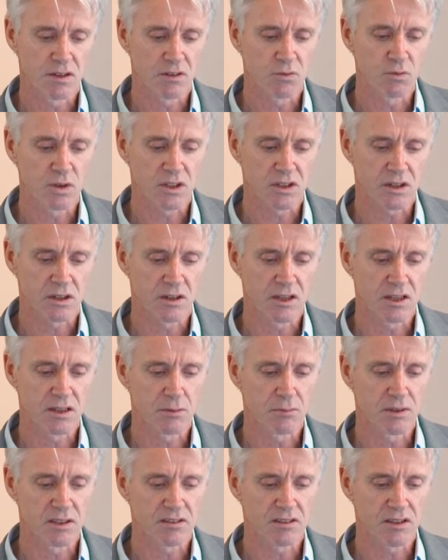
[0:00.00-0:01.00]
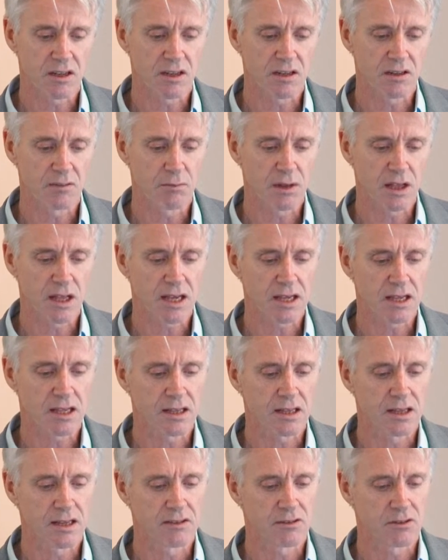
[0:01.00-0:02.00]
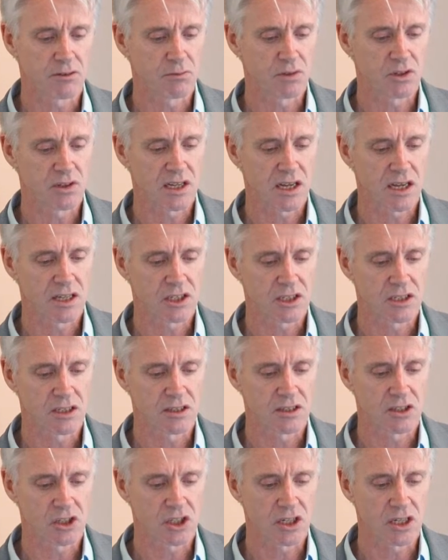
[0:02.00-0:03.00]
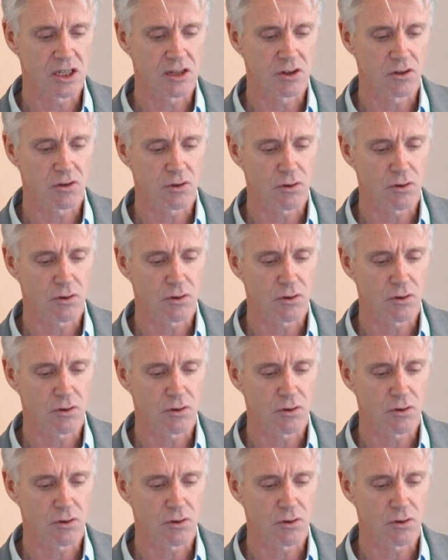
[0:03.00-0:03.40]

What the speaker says: which can either be seen molecularly as a mutation in the gene or